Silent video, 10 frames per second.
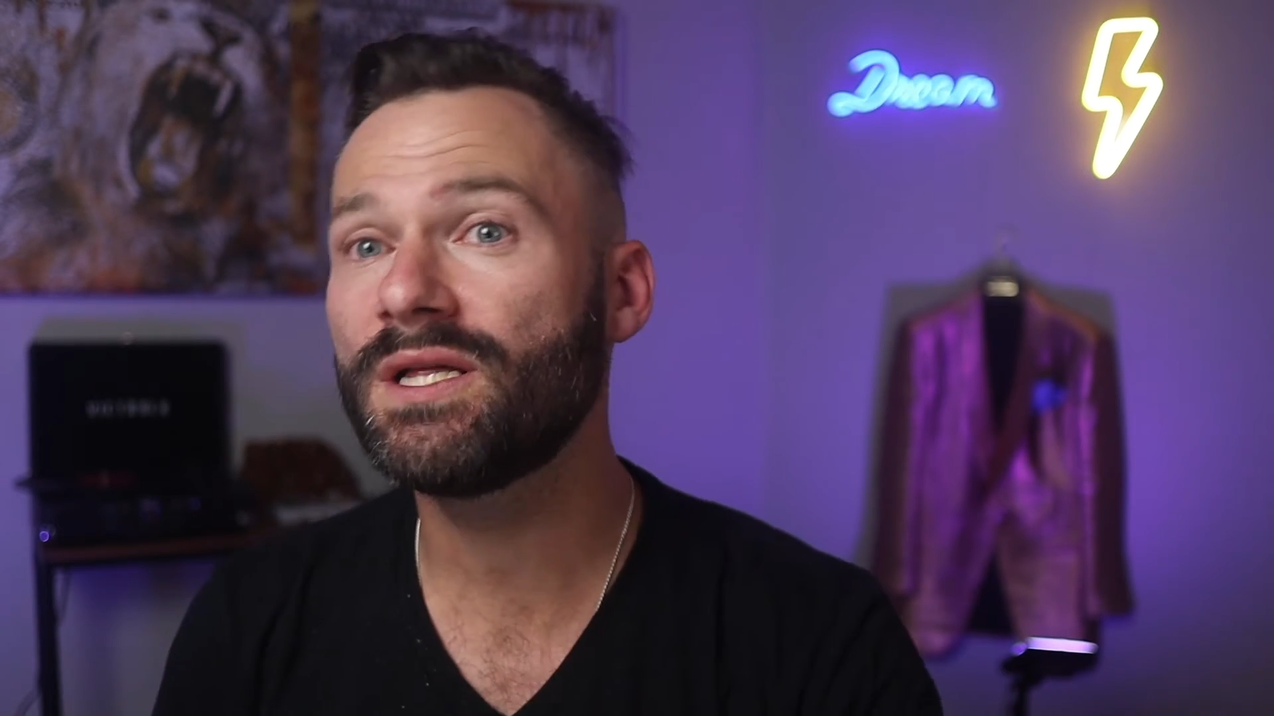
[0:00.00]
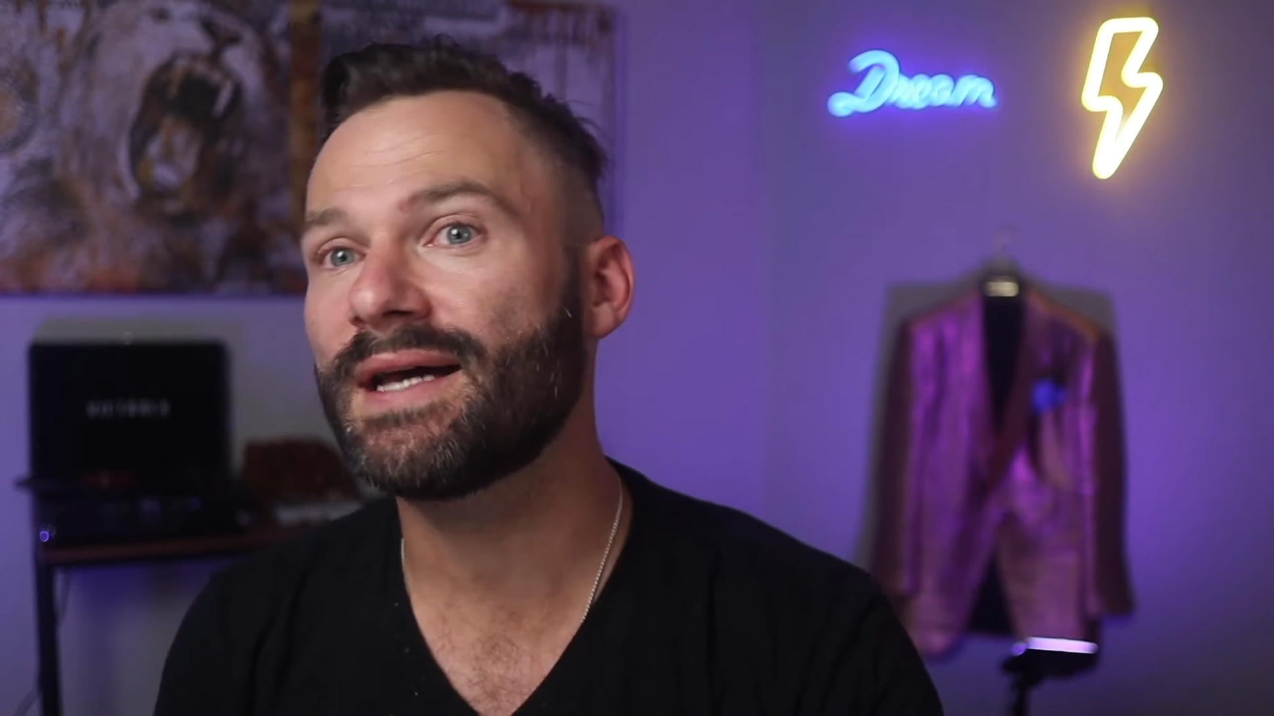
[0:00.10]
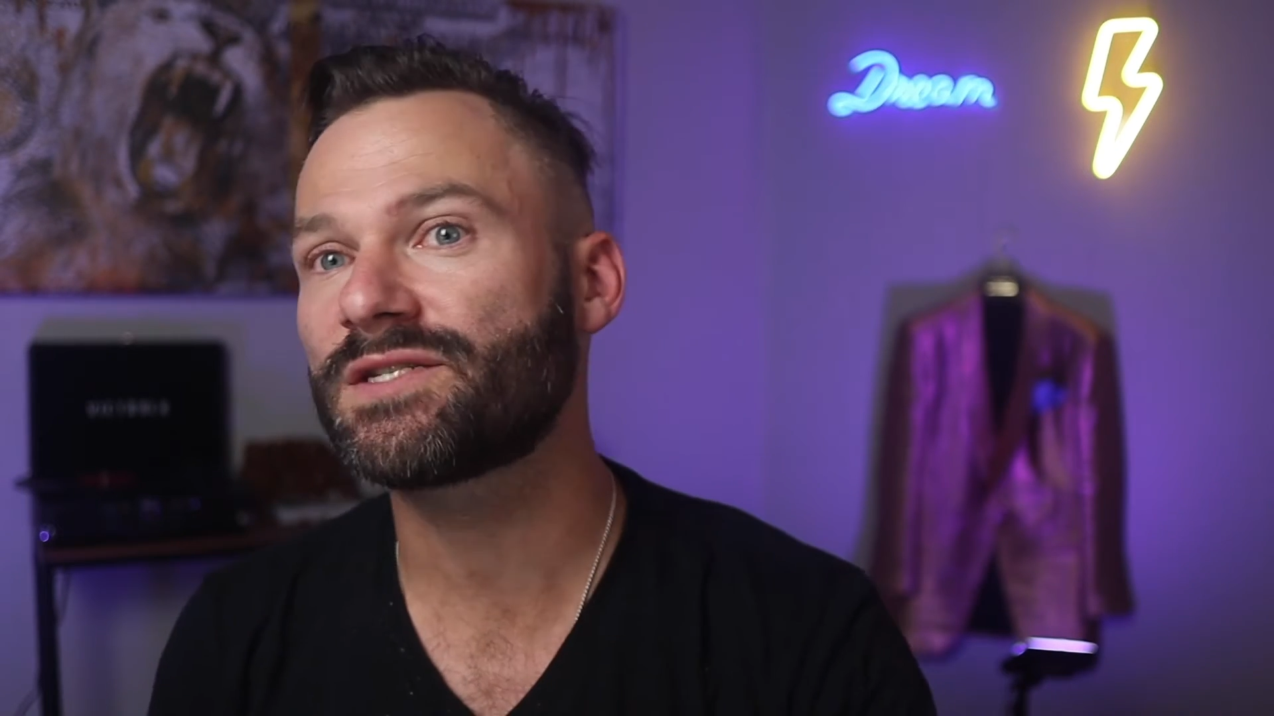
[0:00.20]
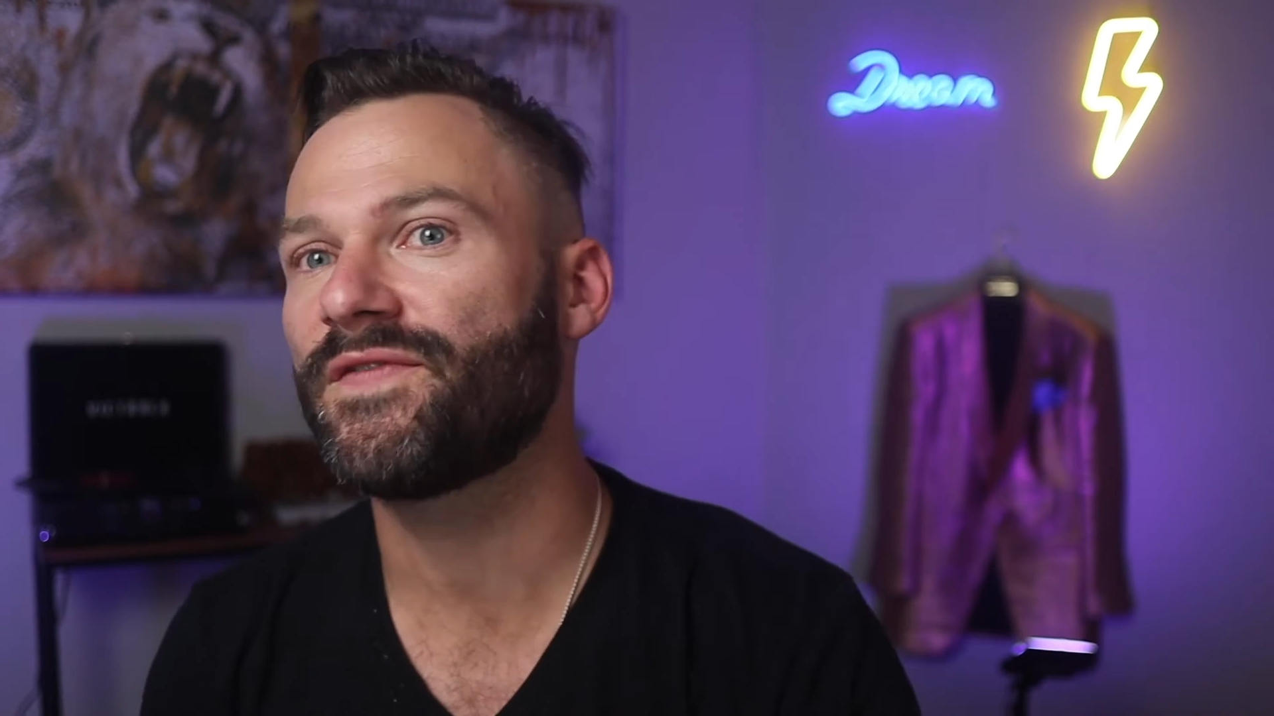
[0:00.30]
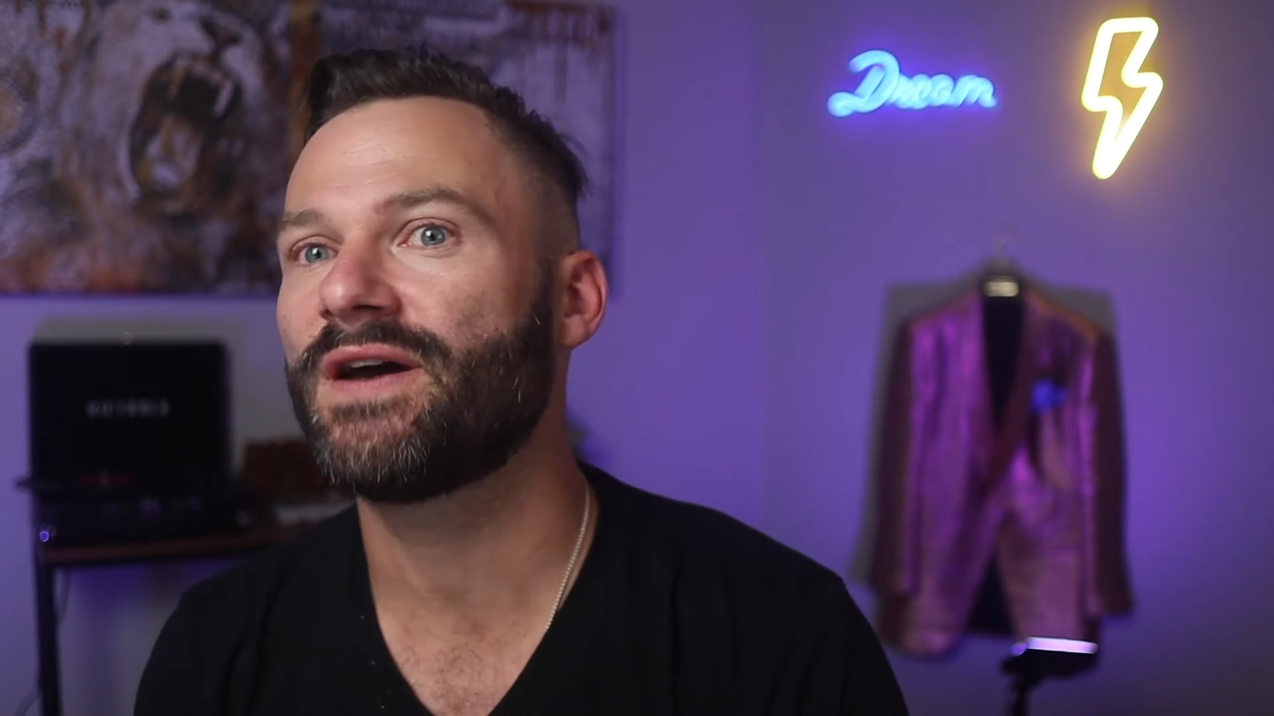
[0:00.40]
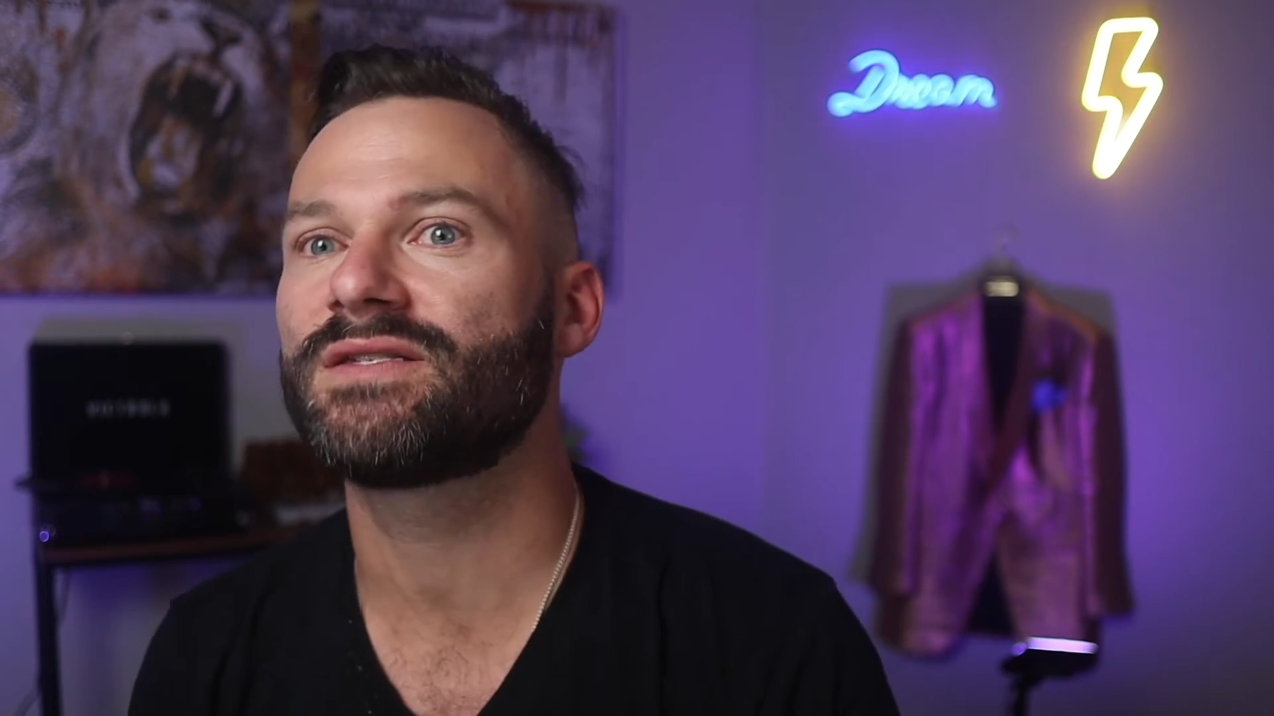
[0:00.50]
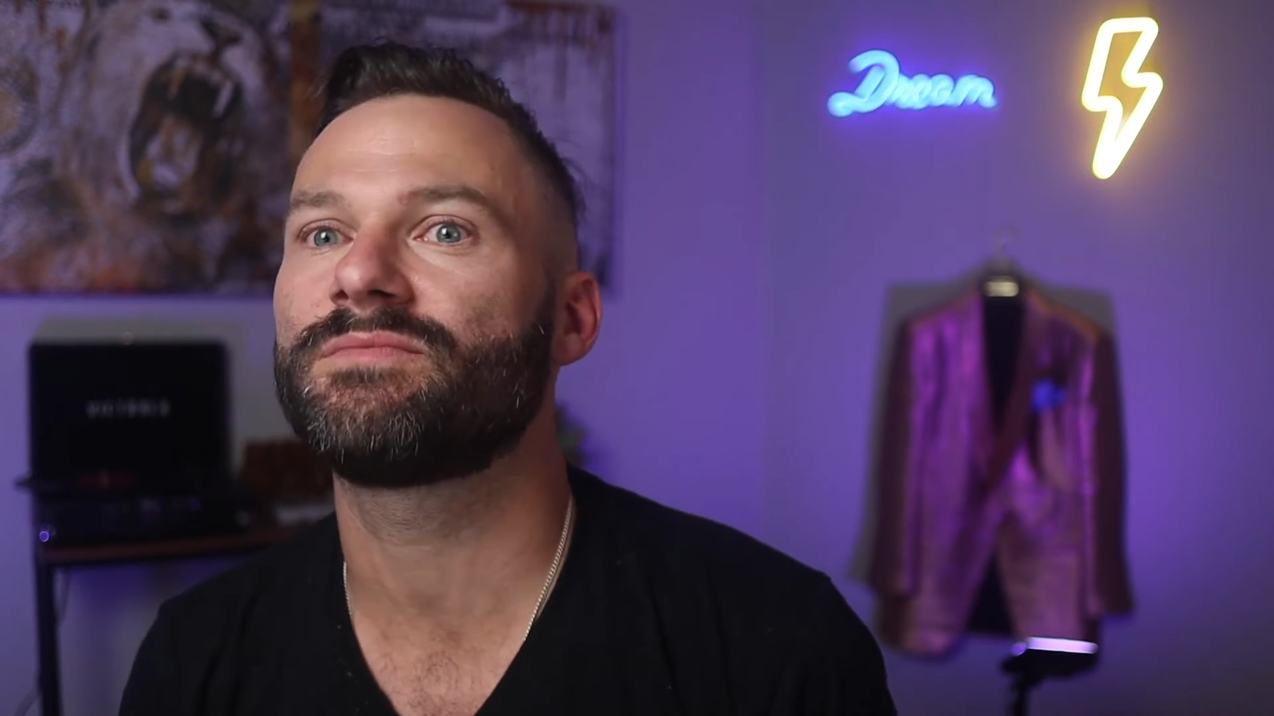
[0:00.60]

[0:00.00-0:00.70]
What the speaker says: classify